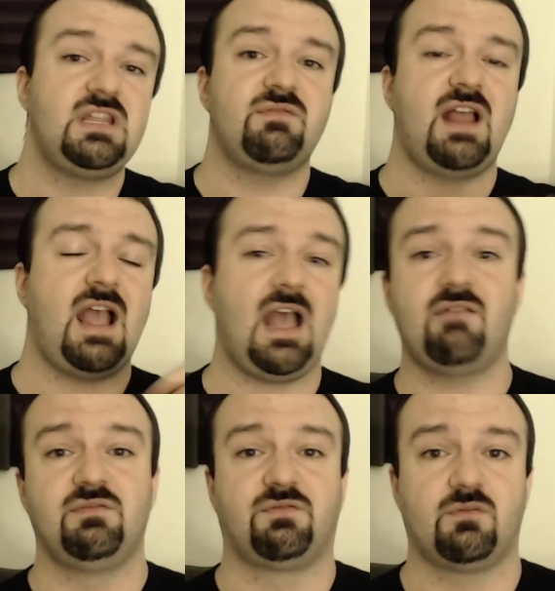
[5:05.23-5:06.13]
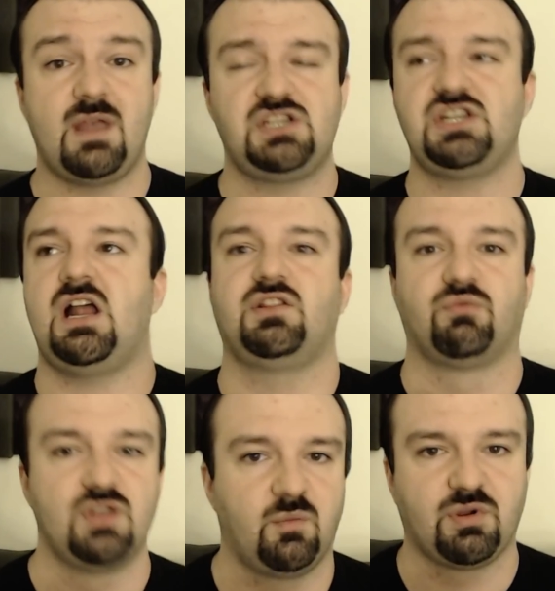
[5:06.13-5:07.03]
even have information on the
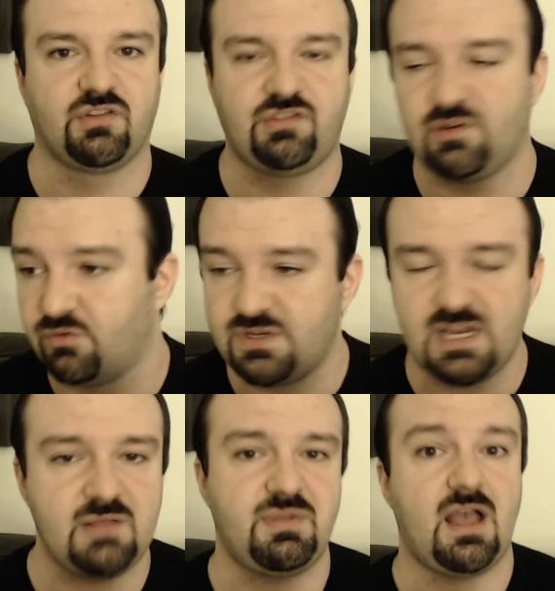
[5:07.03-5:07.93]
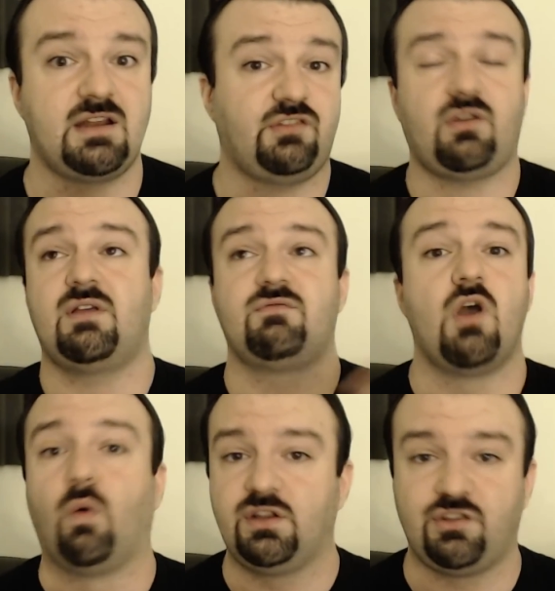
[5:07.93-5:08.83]
real person who did it behind it, so I would have
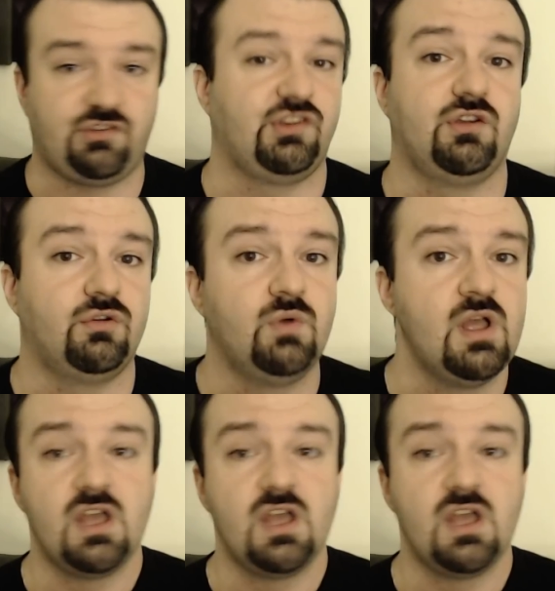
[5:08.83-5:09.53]
no one to sue.